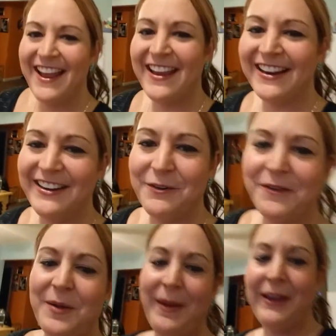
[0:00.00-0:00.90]
And I don't
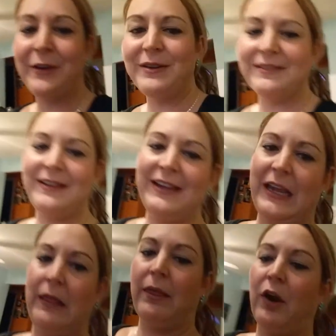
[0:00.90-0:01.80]
want to make you dizzy
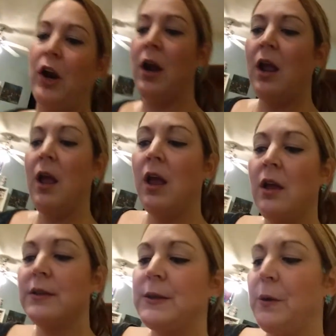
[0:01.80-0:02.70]
either.
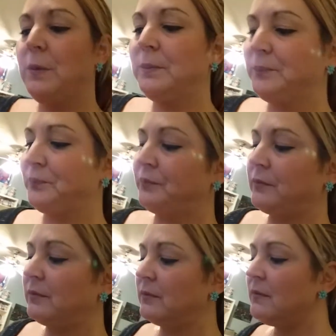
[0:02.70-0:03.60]
So,
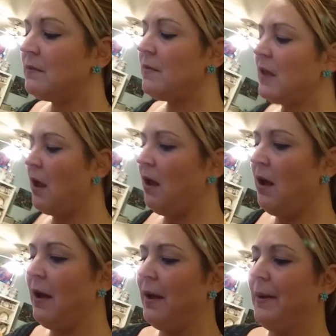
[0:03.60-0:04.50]

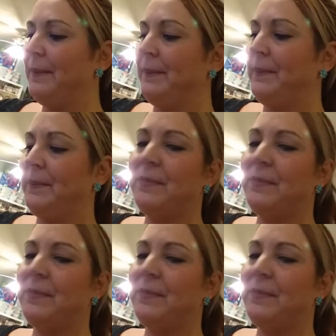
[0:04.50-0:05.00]
hold